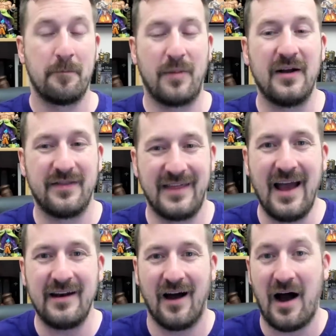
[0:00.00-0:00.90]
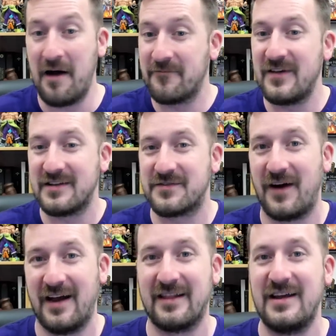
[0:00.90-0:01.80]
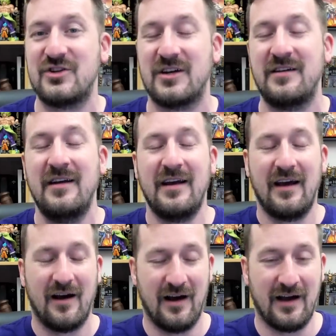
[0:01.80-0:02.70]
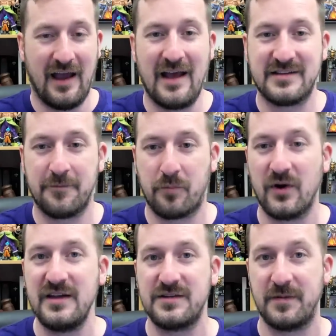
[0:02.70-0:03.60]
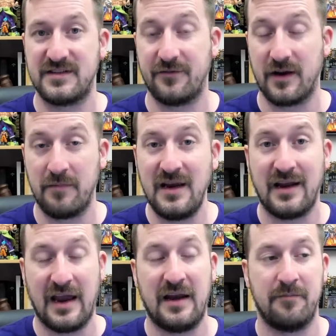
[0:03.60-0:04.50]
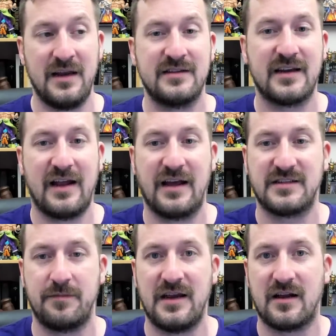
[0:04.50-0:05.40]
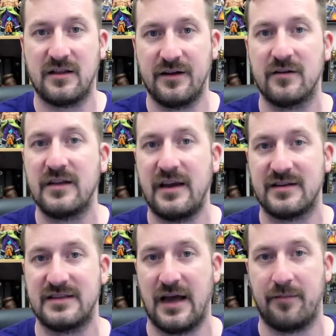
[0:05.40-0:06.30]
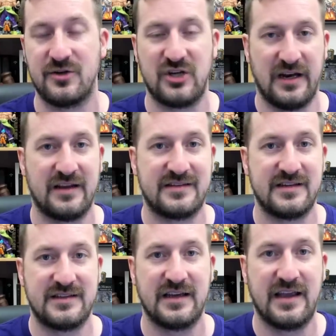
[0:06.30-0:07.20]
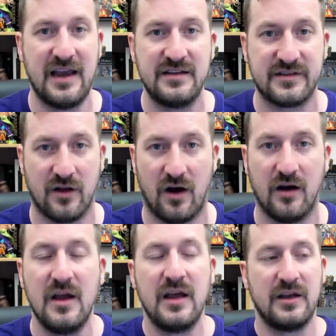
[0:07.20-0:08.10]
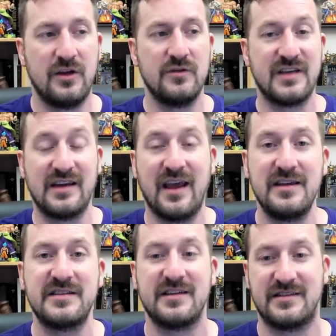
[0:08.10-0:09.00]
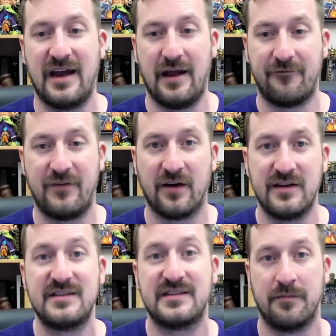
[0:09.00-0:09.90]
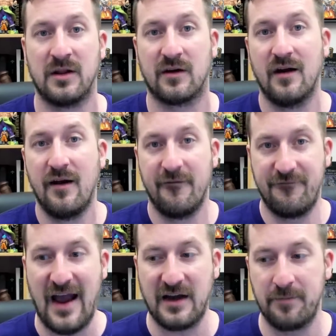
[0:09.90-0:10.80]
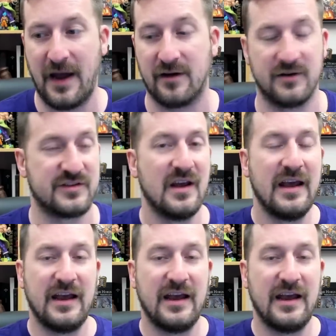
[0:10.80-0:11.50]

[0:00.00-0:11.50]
But that obvious violation has a pretty specific meaning, and it means that it has to be clearly established in existing case law using cases that have very similar fact patterns.